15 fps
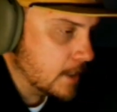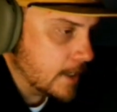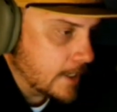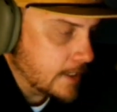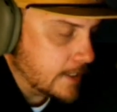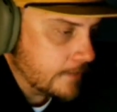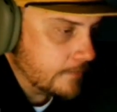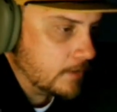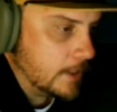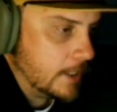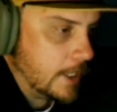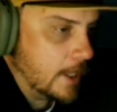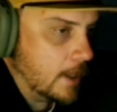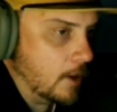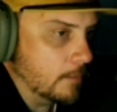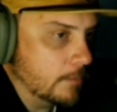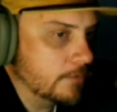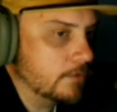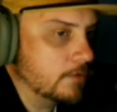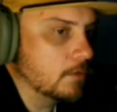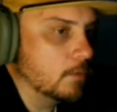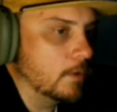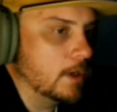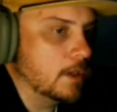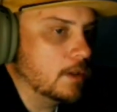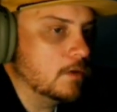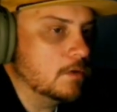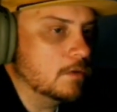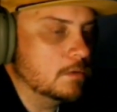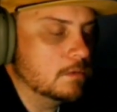it definitely helps when
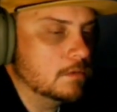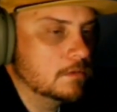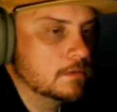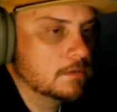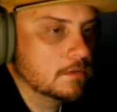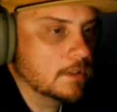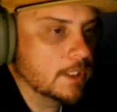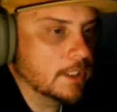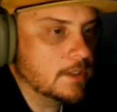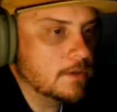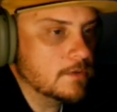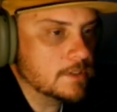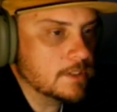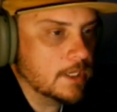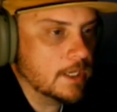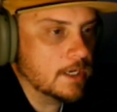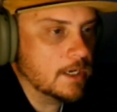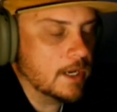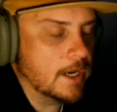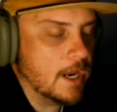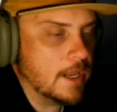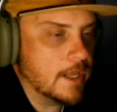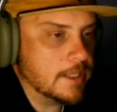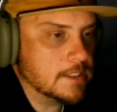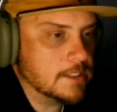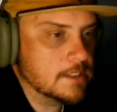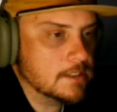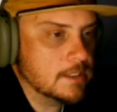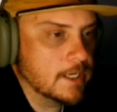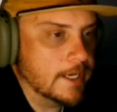you like you said, and I,
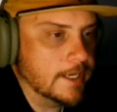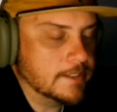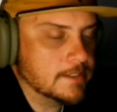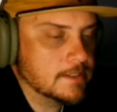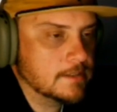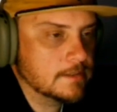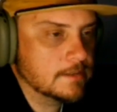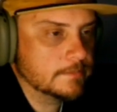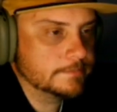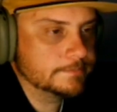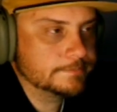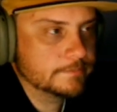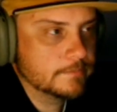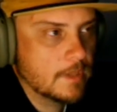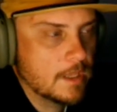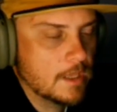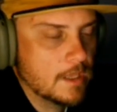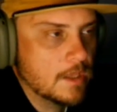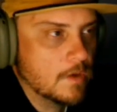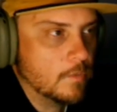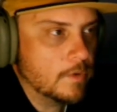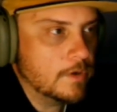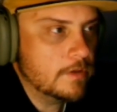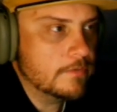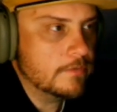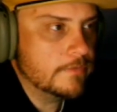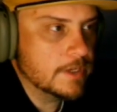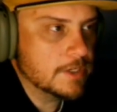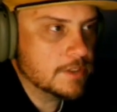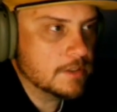it's it's when you
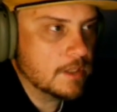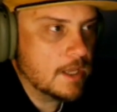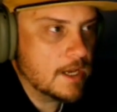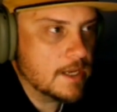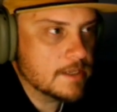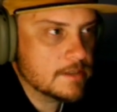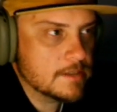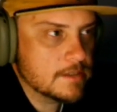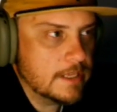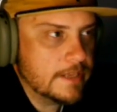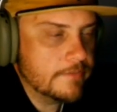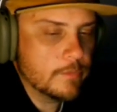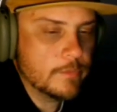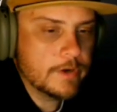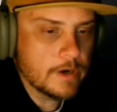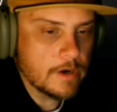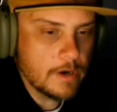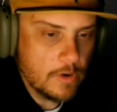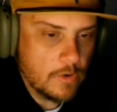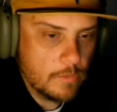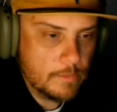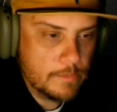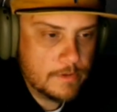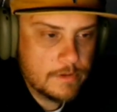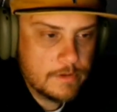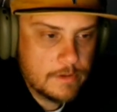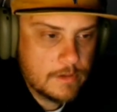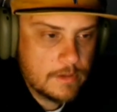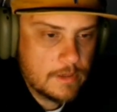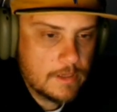visualize, even when you're home
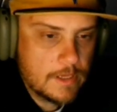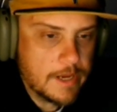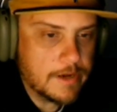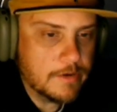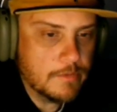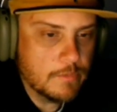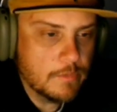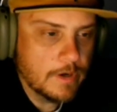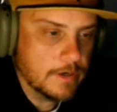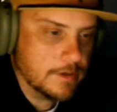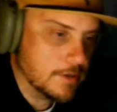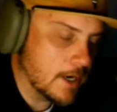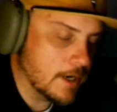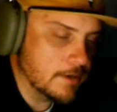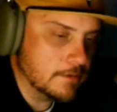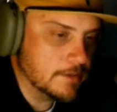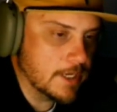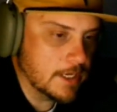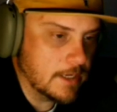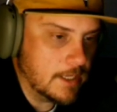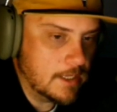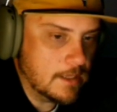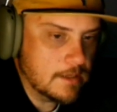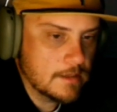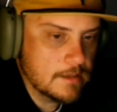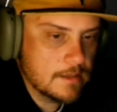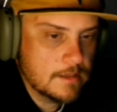and you want to try a new technique,